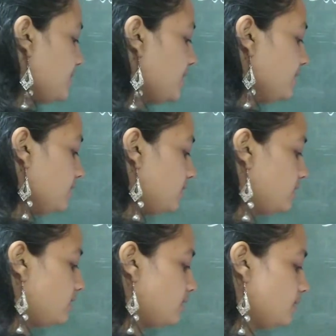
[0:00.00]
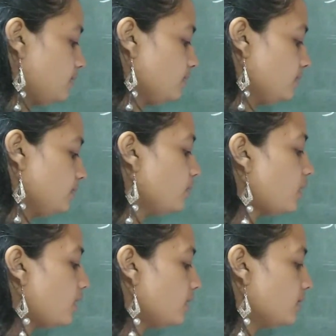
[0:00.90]
price?
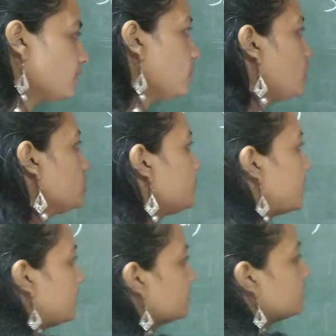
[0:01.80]
Cost price.